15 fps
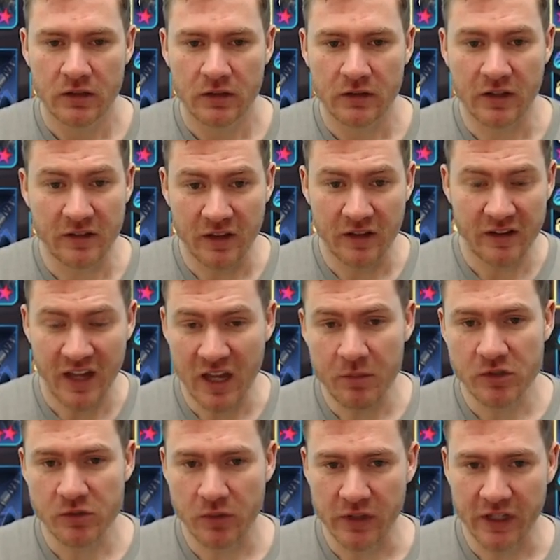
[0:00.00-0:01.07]
the team
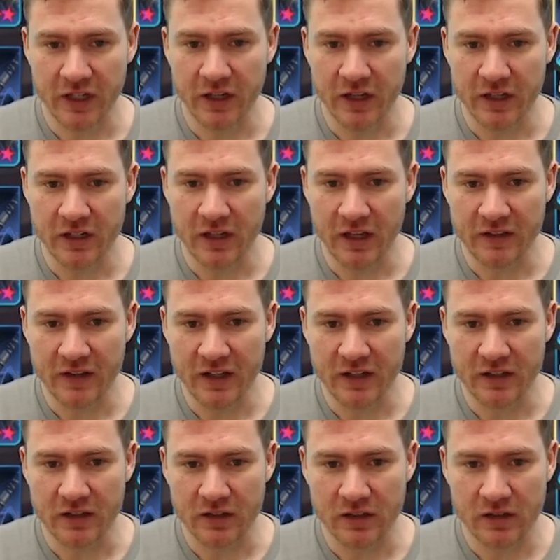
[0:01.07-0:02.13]
is really good, and
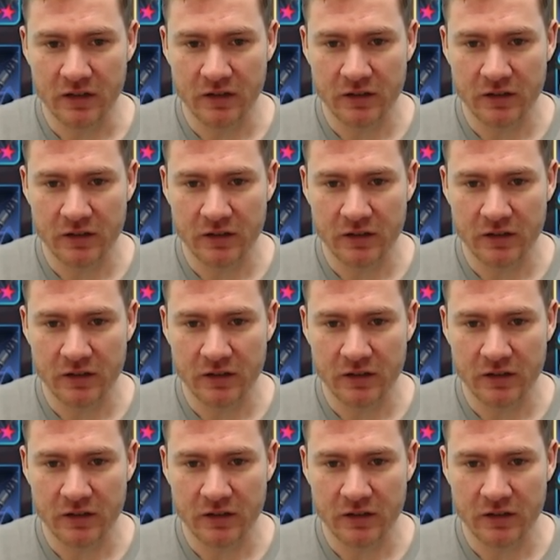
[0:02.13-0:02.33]
then